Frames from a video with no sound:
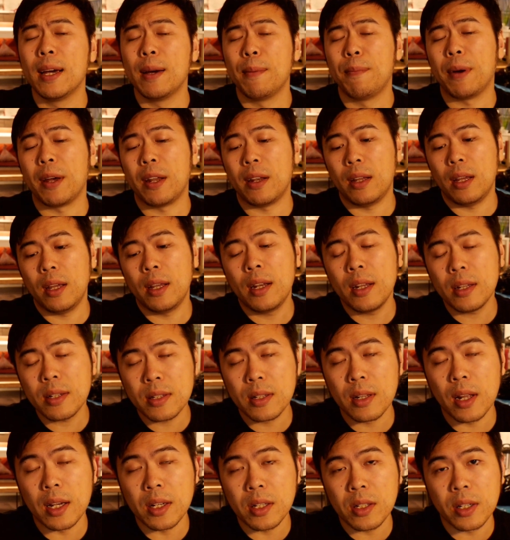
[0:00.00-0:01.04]
But it is
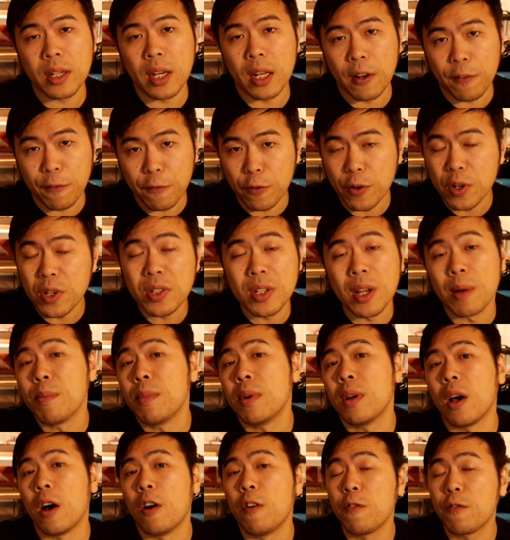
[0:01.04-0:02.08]
nice to get a free
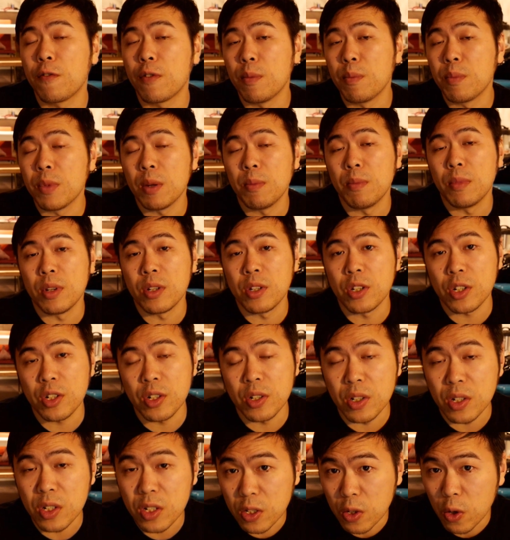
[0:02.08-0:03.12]
summon out from the
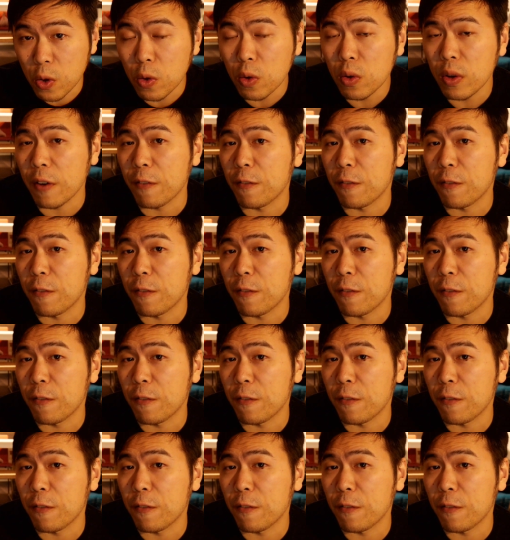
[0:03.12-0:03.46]
Magician's Soul.